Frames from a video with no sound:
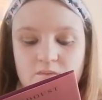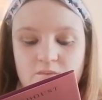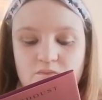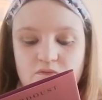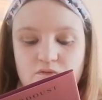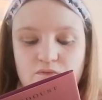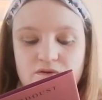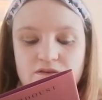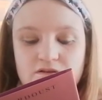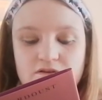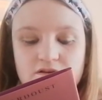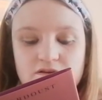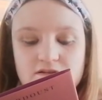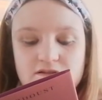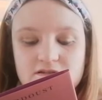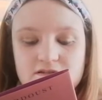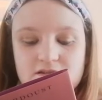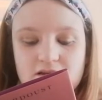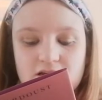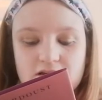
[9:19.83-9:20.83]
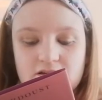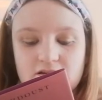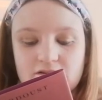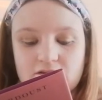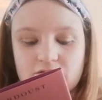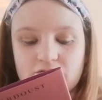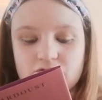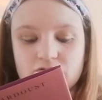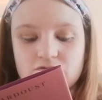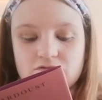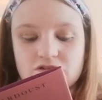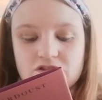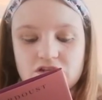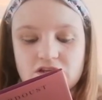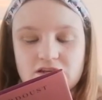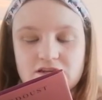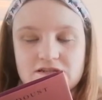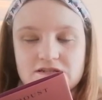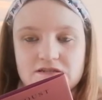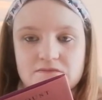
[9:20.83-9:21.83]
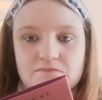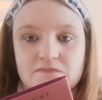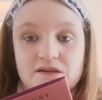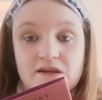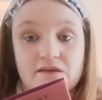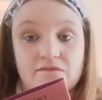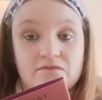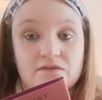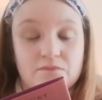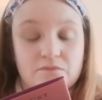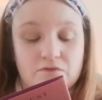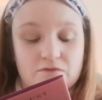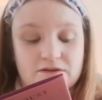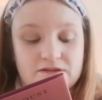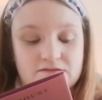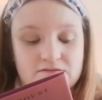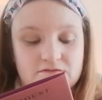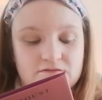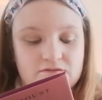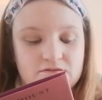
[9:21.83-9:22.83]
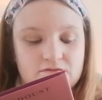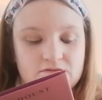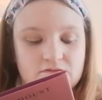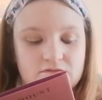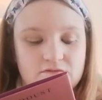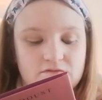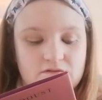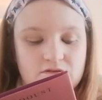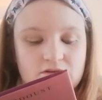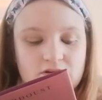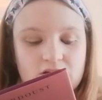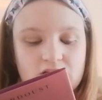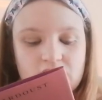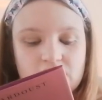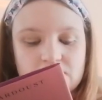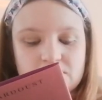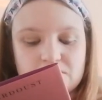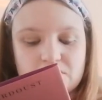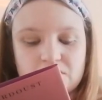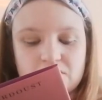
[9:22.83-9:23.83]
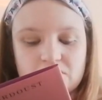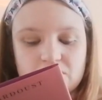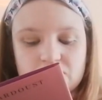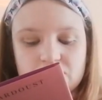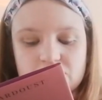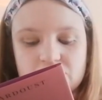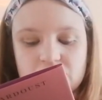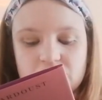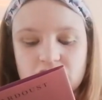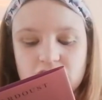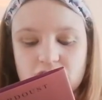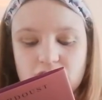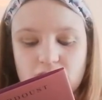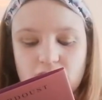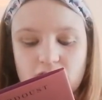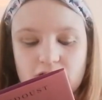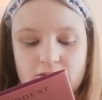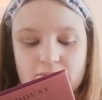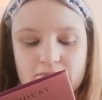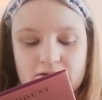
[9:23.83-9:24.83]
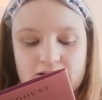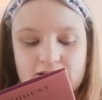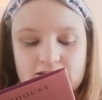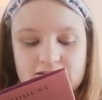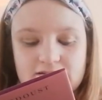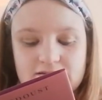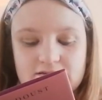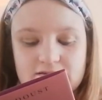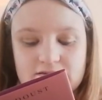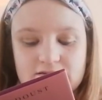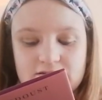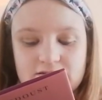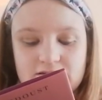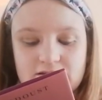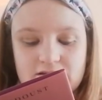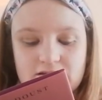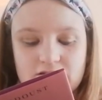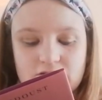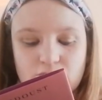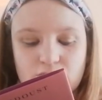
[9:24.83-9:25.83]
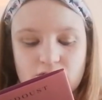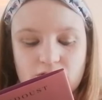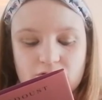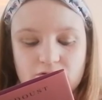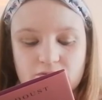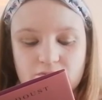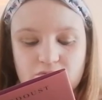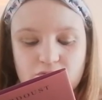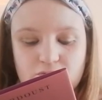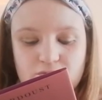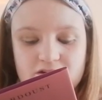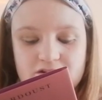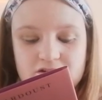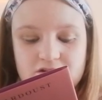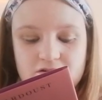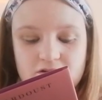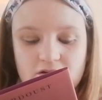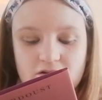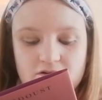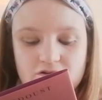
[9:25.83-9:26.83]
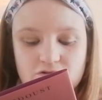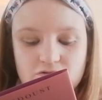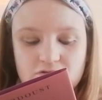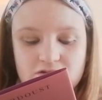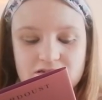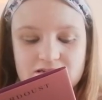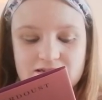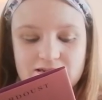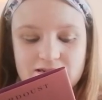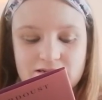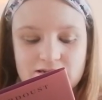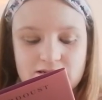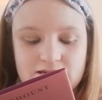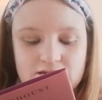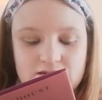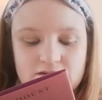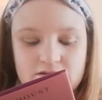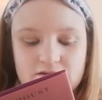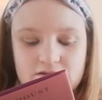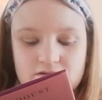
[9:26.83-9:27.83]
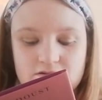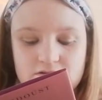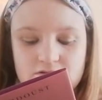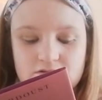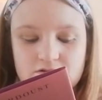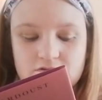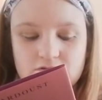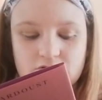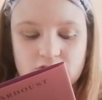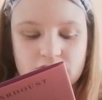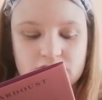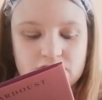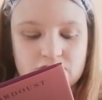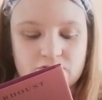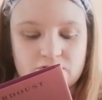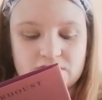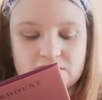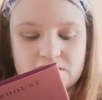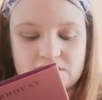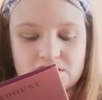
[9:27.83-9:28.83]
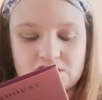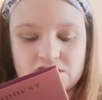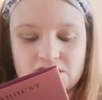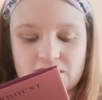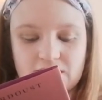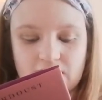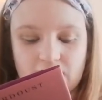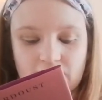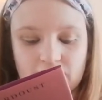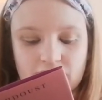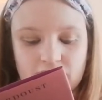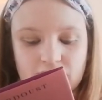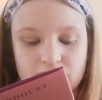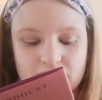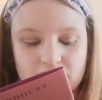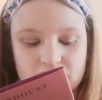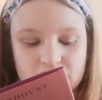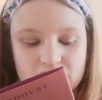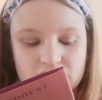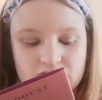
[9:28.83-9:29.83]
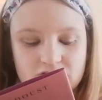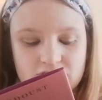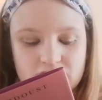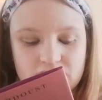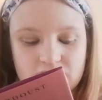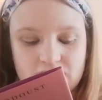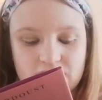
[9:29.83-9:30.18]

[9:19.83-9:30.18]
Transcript: but with an understanding of who she is beneath the poison. Soraya thought she knew her place in the world, but when her choices lead to consequences she never imagined,